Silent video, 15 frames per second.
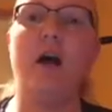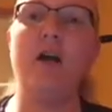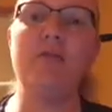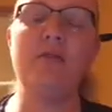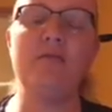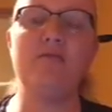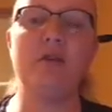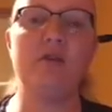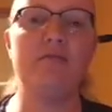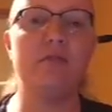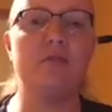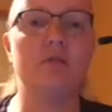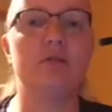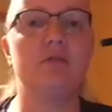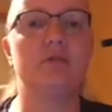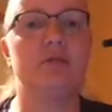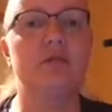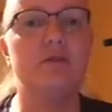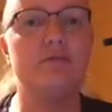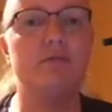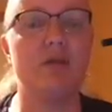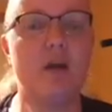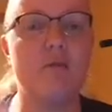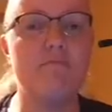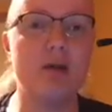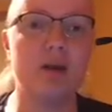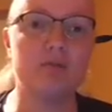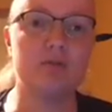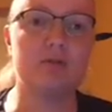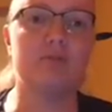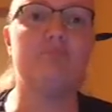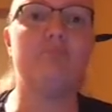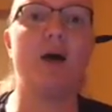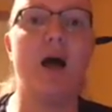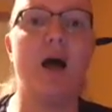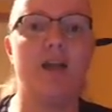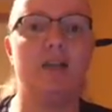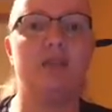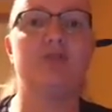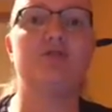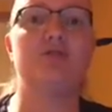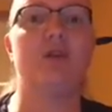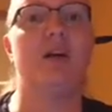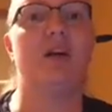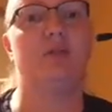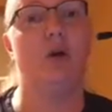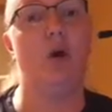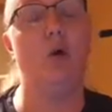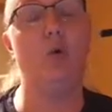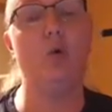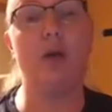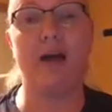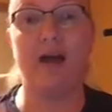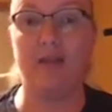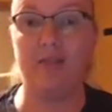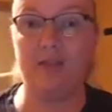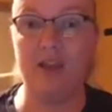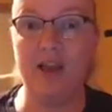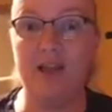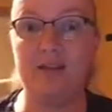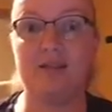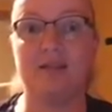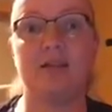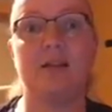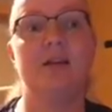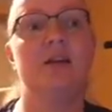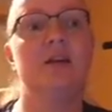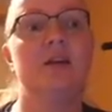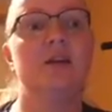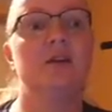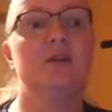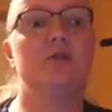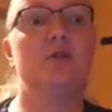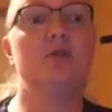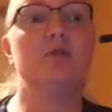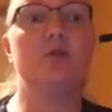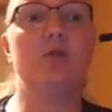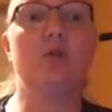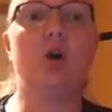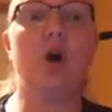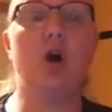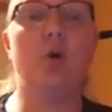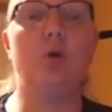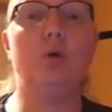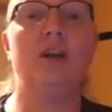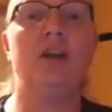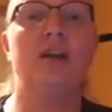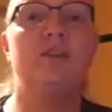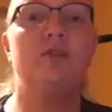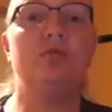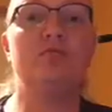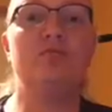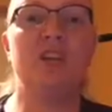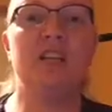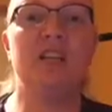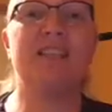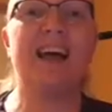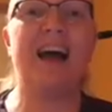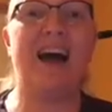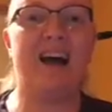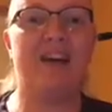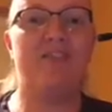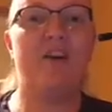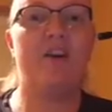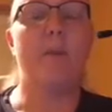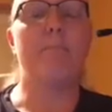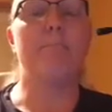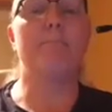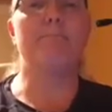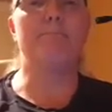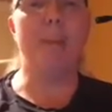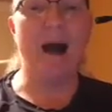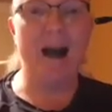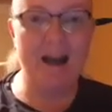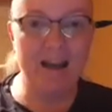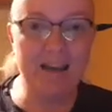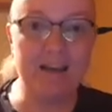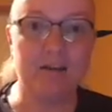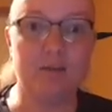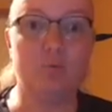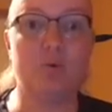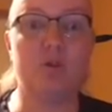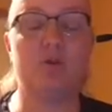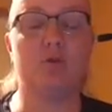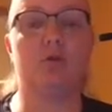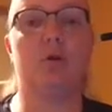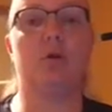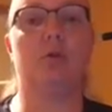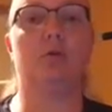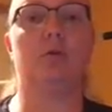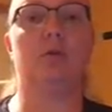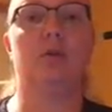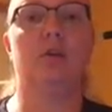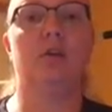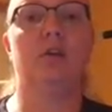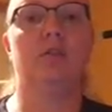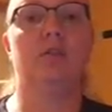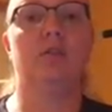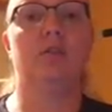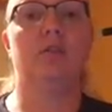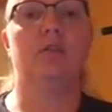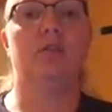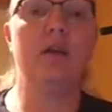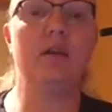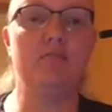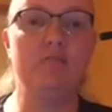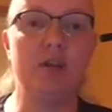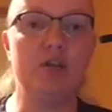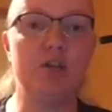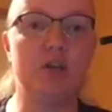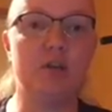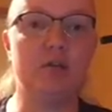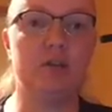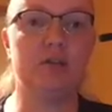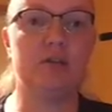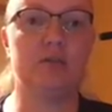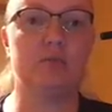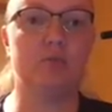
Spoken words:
and they've got very different amounts of buy-in to that goal at the end. So your goal, you need to have buy-in with your goal. So now you've made your long list of